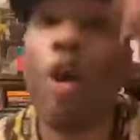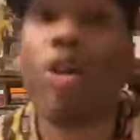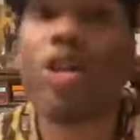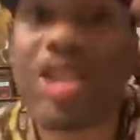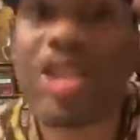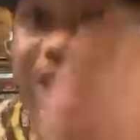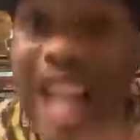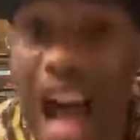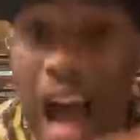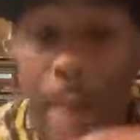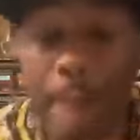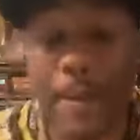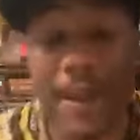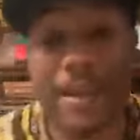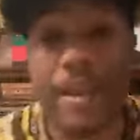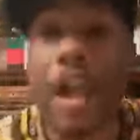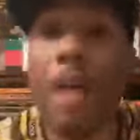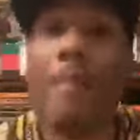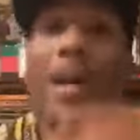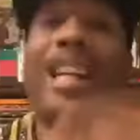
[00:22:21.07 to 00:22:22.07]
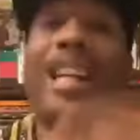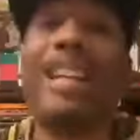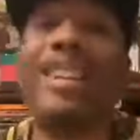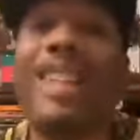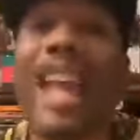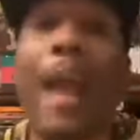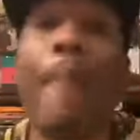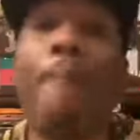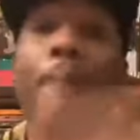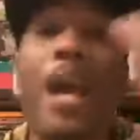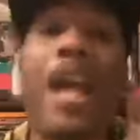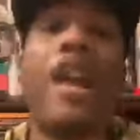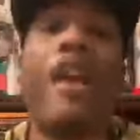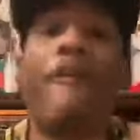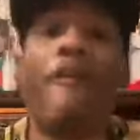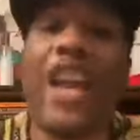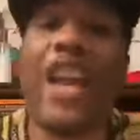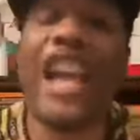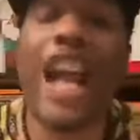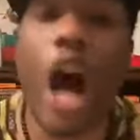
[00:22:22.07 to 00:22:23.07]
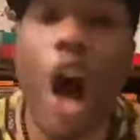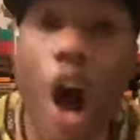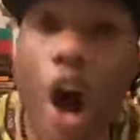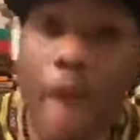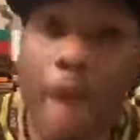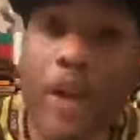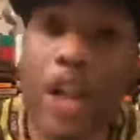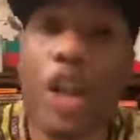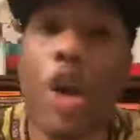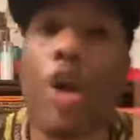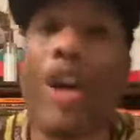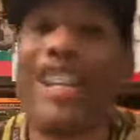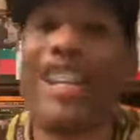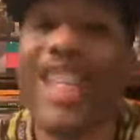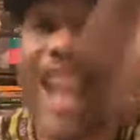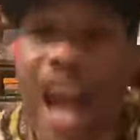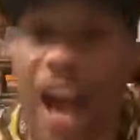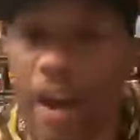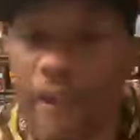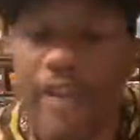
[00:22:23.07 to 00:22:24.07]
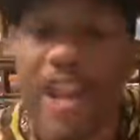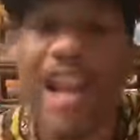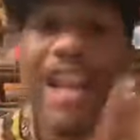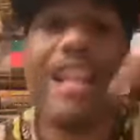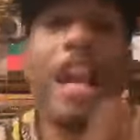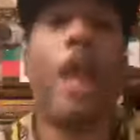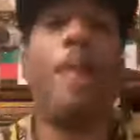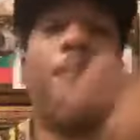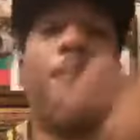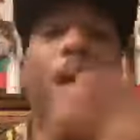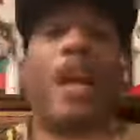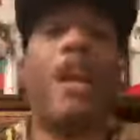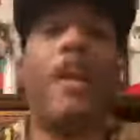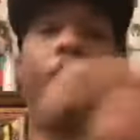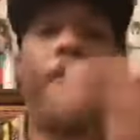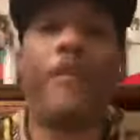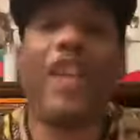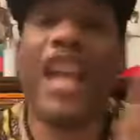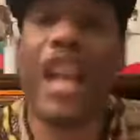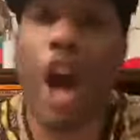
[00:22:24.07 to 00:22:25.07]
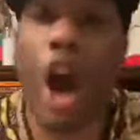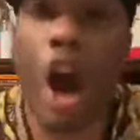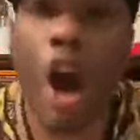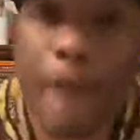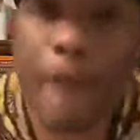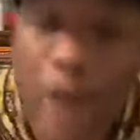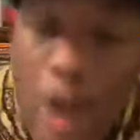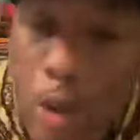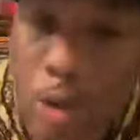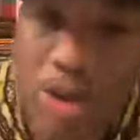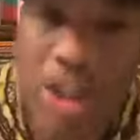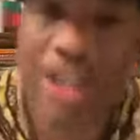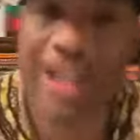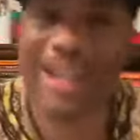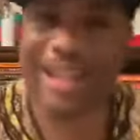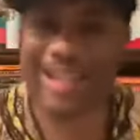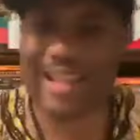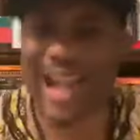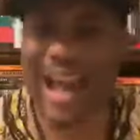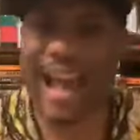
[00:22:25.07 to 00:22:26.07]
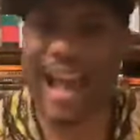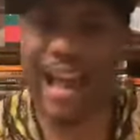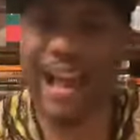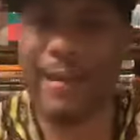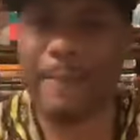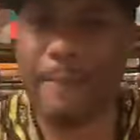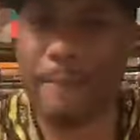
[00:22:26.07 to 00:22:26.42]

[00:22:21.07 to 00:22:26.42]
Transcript: stop it because they benefit off of your death. They benefit off your genocide.